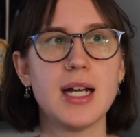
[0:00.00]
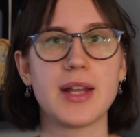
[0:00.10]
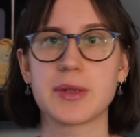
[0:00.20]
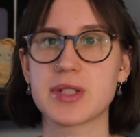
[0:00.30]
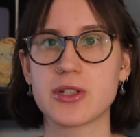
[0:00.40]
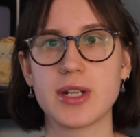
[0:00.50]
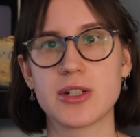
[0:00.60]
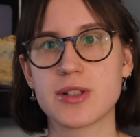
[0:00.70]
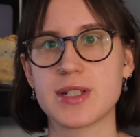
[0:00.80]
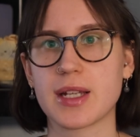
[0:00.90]
I think it was
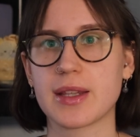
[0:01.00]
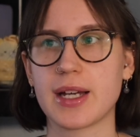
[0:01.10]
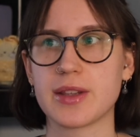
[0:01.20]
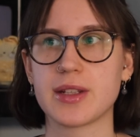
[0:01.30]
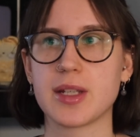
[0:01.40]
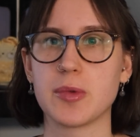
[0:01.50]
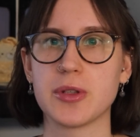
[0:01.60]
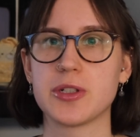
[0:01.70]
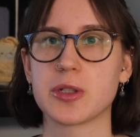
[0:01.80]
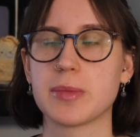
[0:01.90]
interesting that they
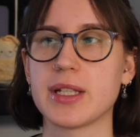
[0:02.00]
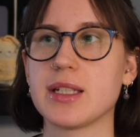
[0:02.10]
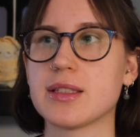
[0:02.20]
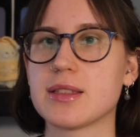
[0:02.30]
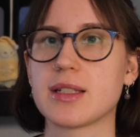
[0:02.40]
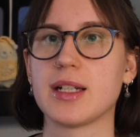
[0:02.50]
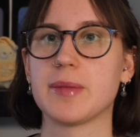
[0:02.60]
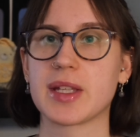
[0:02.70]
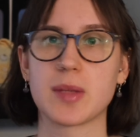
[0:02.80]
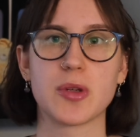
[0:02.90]
both took place,
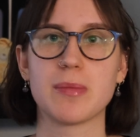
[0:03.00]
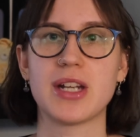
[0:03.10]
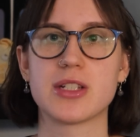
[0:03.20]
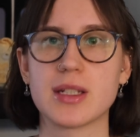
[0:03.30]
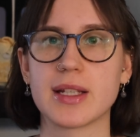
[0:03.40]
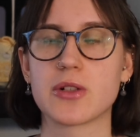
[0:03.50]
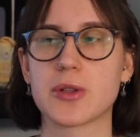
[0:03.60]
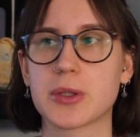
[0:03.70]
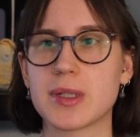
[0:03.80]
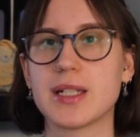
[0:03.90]
like they both mentioned like
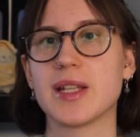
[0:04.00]
North Korea.